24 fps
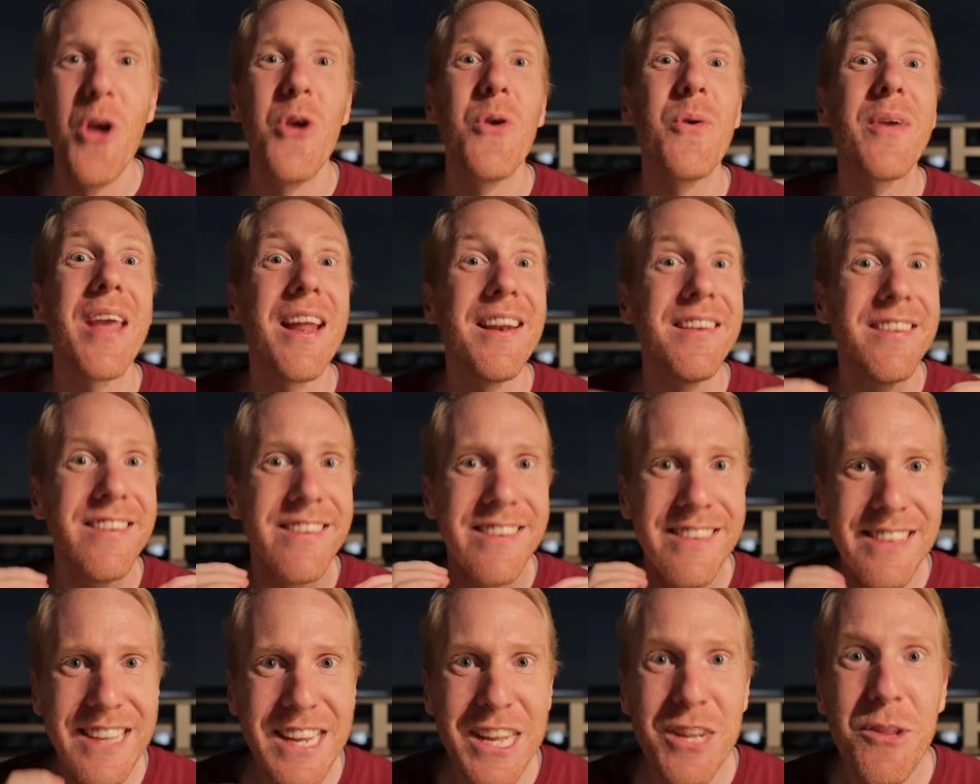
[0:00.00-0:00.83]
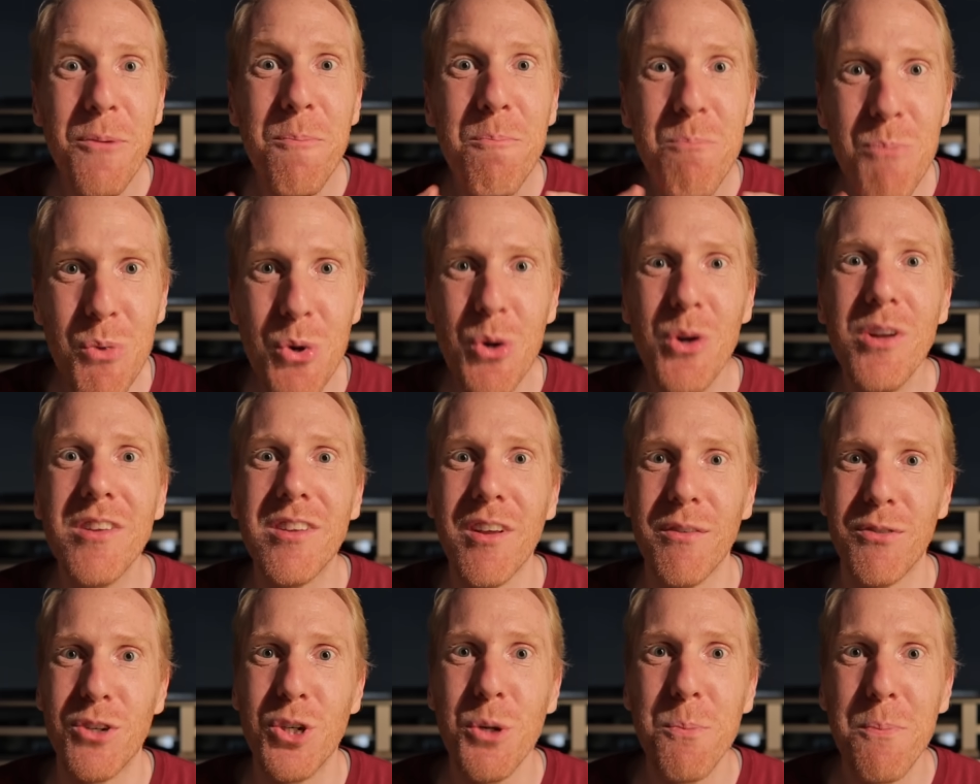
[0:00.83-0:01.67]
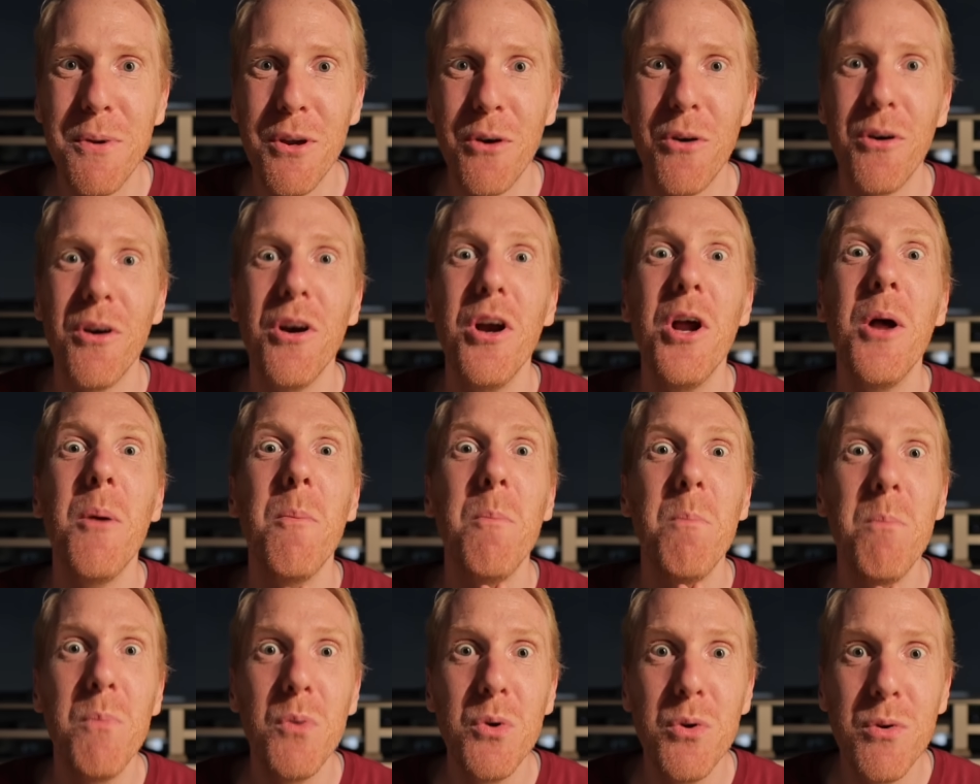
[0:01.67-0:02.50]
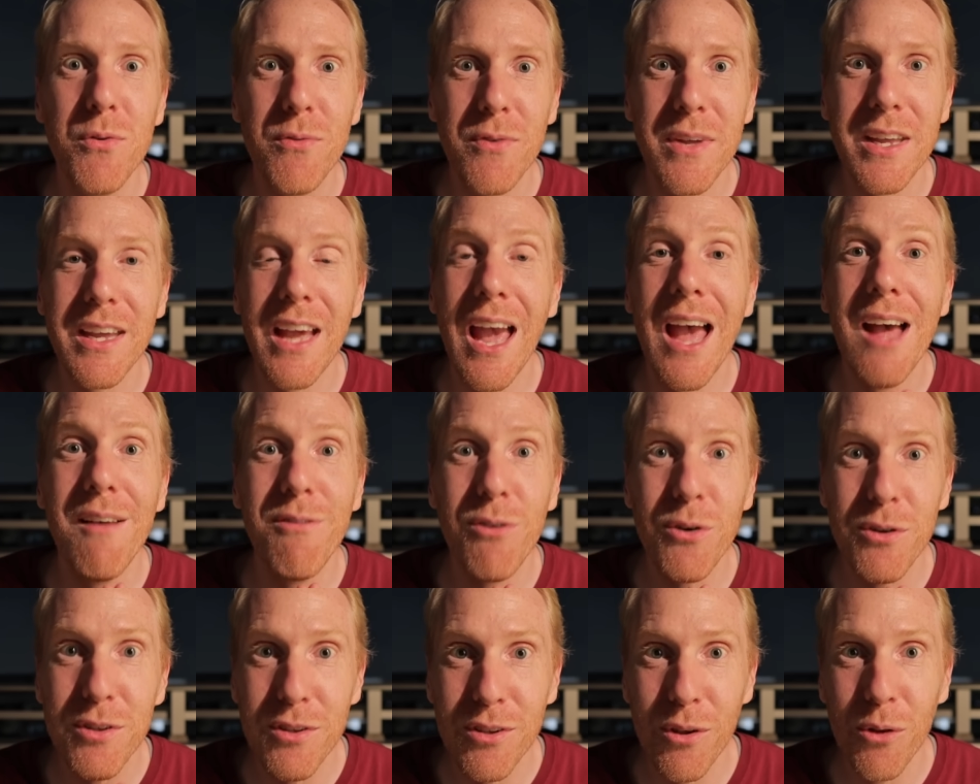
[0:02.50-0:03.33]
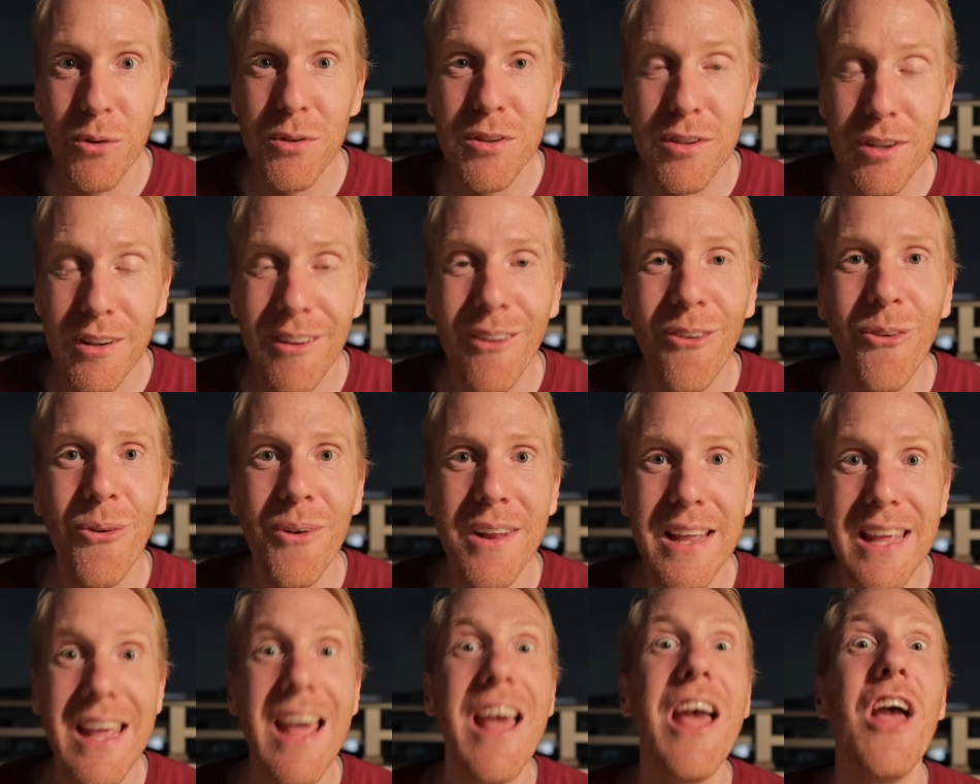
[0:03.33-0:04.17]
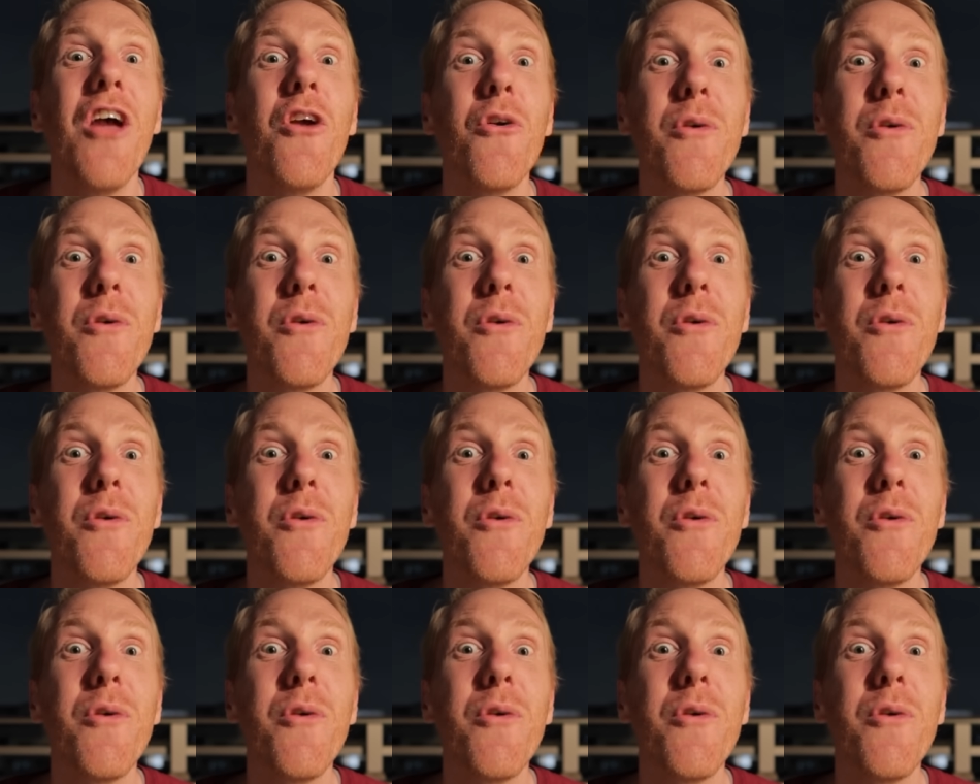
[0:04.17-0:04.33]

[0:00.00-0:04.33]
You can see the moons of Jupiter moving ever so slowly.